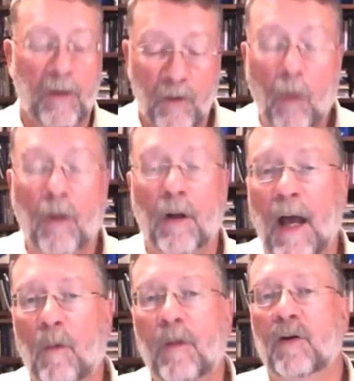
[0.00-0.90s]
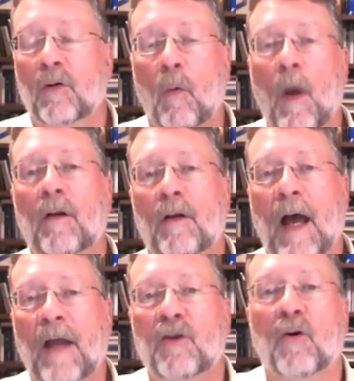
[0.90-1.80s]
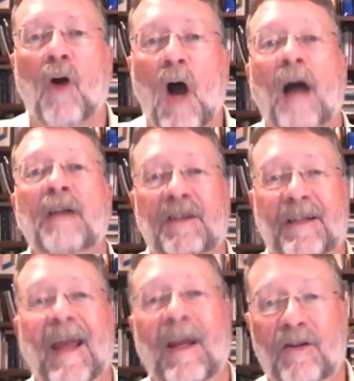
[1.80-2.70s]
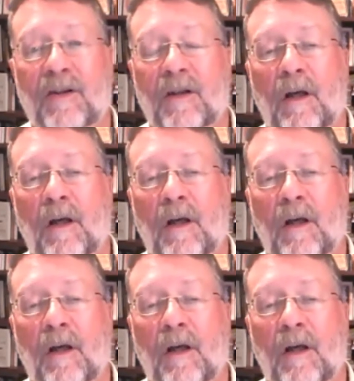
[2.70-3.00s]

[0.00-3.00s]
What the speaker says: know it or not, whether you do it well or not, you're on stage